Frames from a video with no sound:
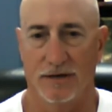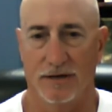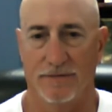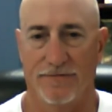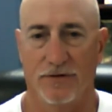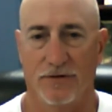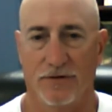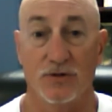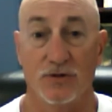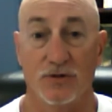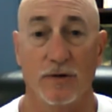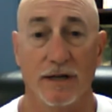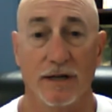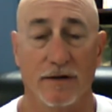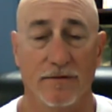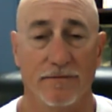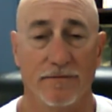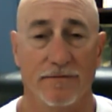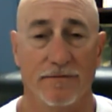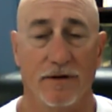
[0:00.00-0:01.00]
first week
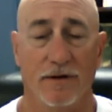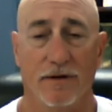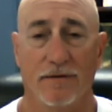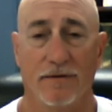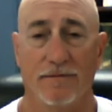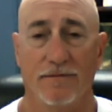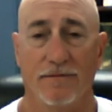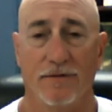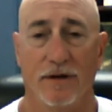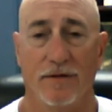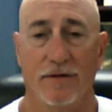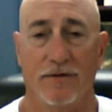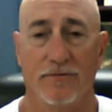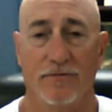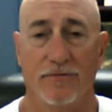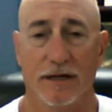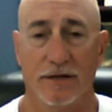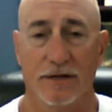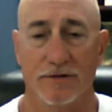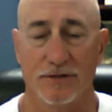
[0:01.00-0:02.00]
of the
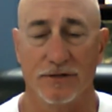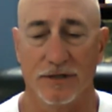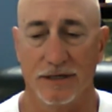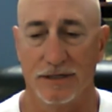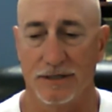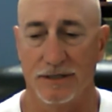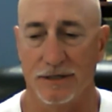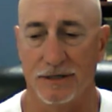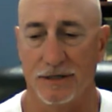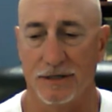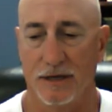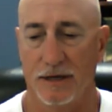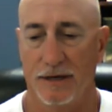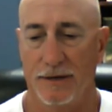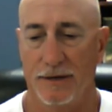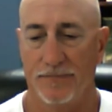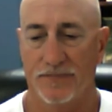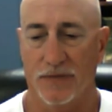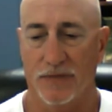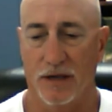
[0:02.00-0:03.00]
regular season.
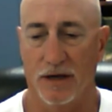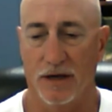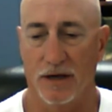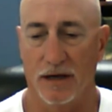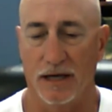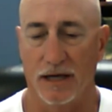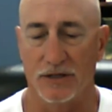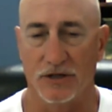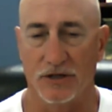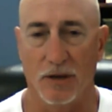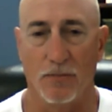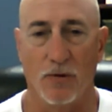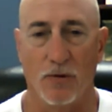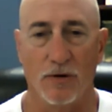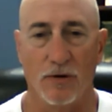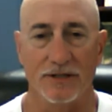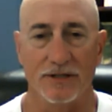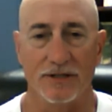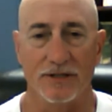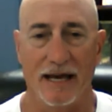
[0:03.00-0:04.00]
At some
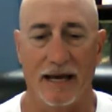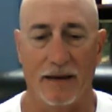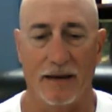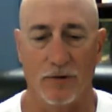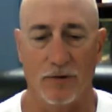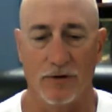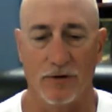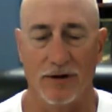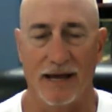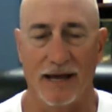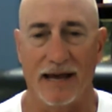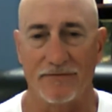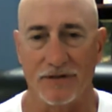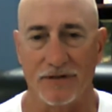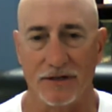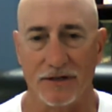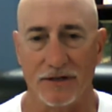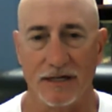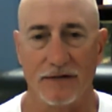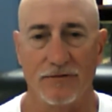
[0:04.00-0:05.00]
point in time, we're going to have to
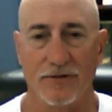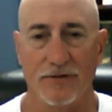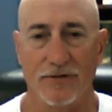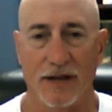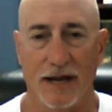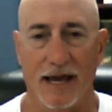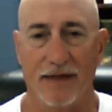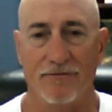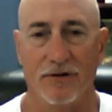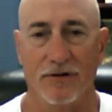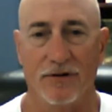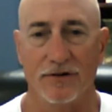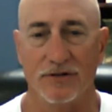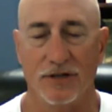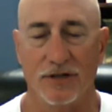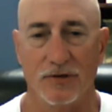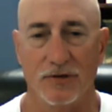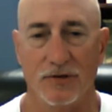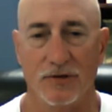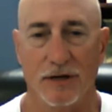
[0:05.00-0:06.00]
deal with an adverse
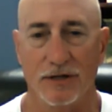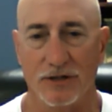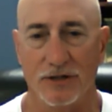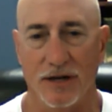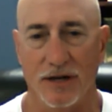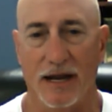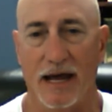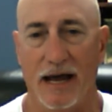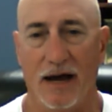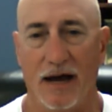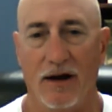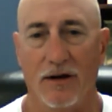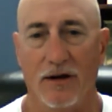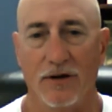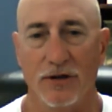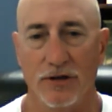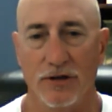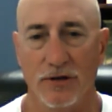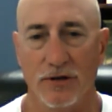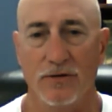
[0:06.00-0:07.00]
situation. How are
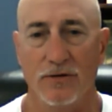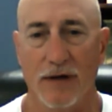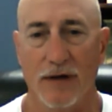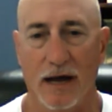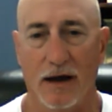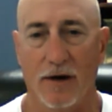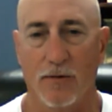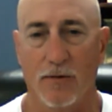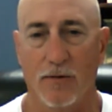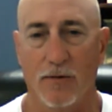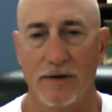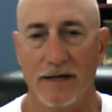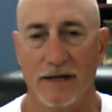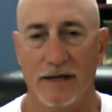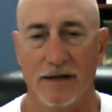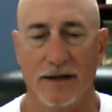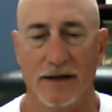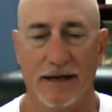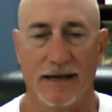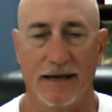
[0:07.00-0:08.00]
we
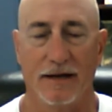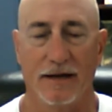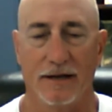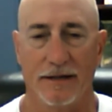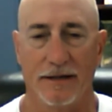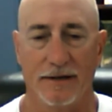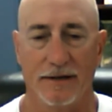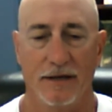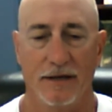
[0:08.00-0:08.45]
going to handle it?